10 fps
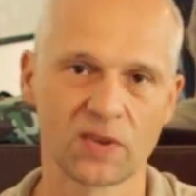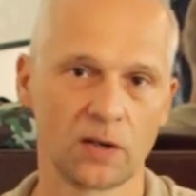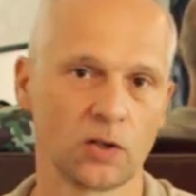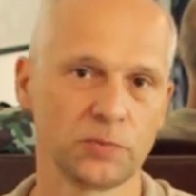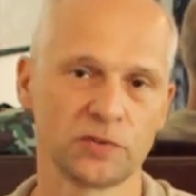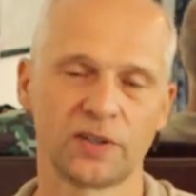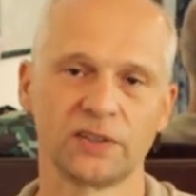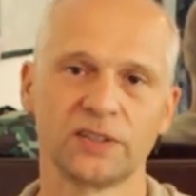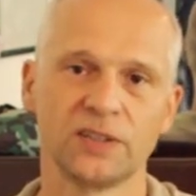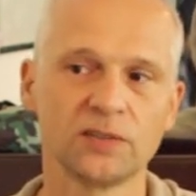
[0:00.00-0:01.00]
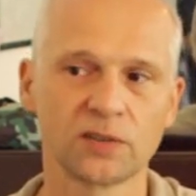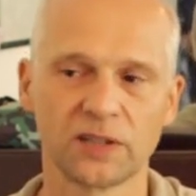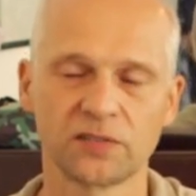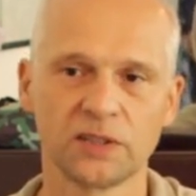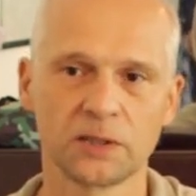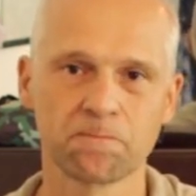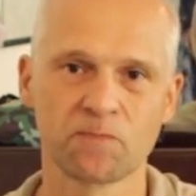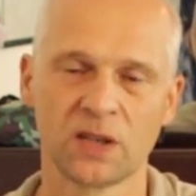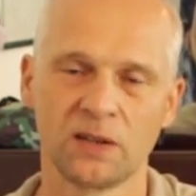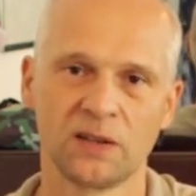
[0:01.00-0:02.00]
I hope you found it interesting
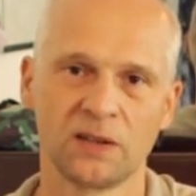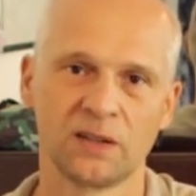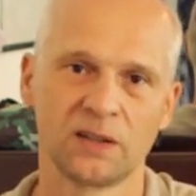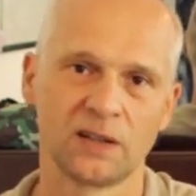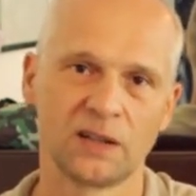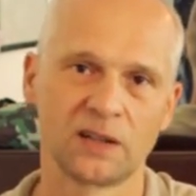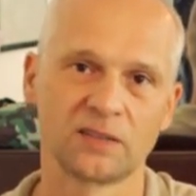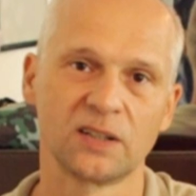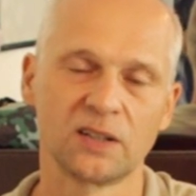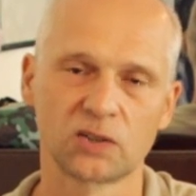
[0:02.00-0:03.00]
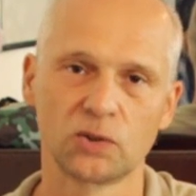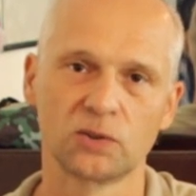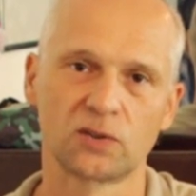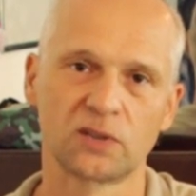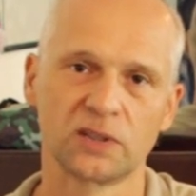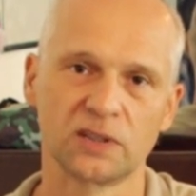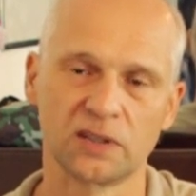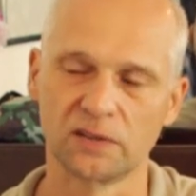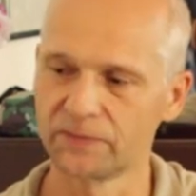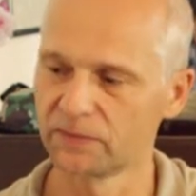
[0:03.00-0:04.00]
and that I could uh,